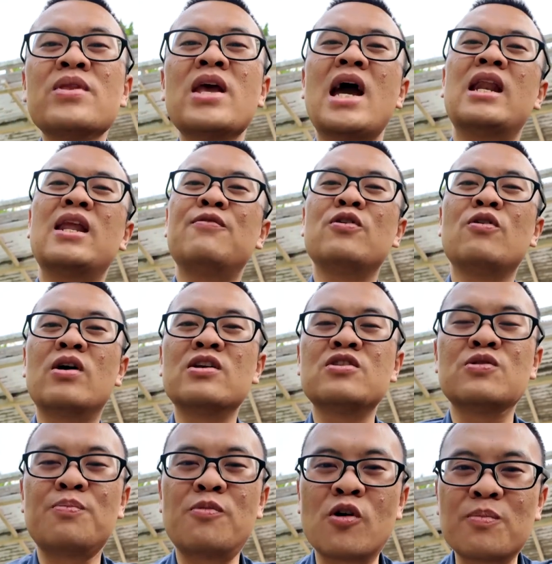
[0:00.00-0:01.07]
And if you want to
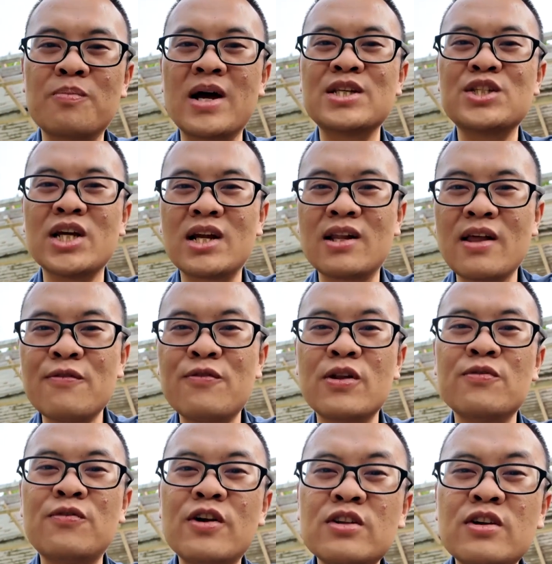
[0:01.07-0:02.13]
support my channel even
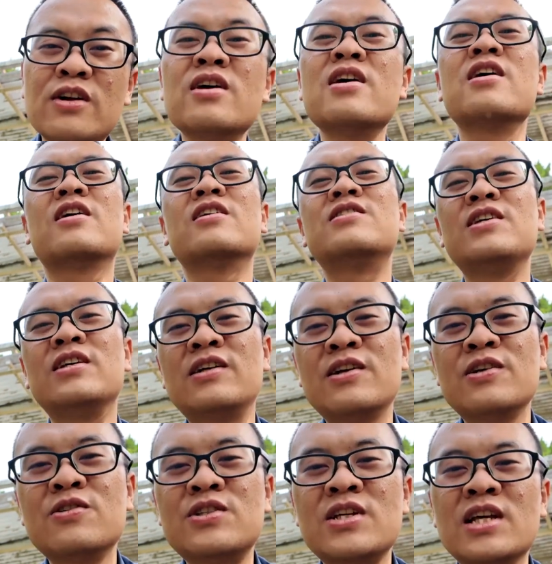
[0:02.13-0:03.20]
further, consider
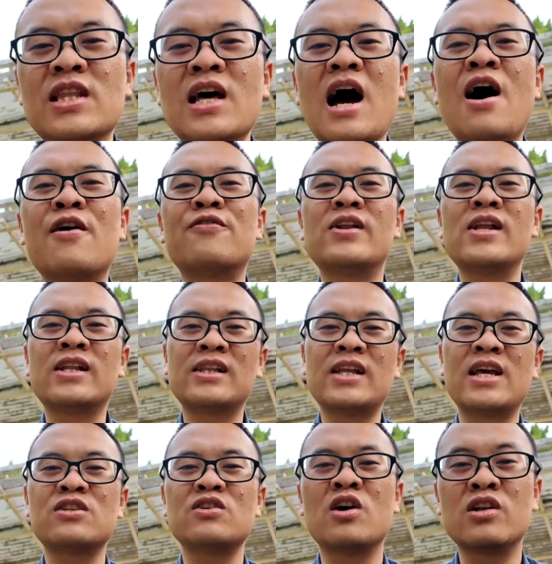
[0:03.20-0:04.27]
using the affiliate
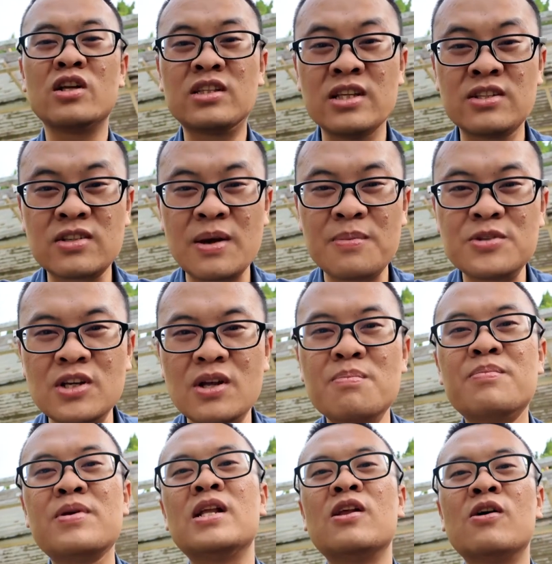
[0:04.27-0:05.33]
links on the description
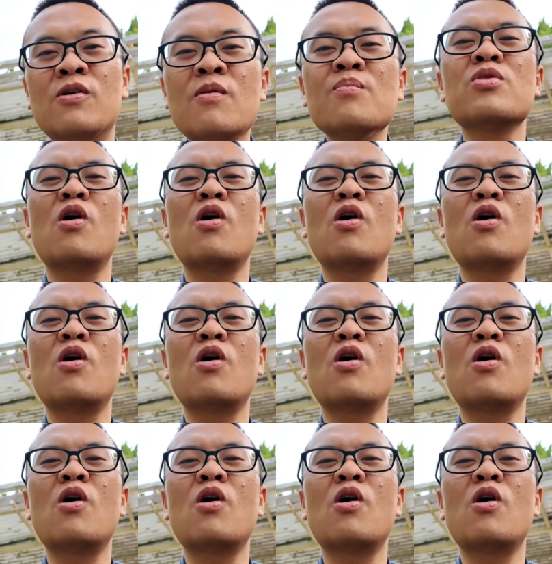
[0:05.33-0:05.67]
below,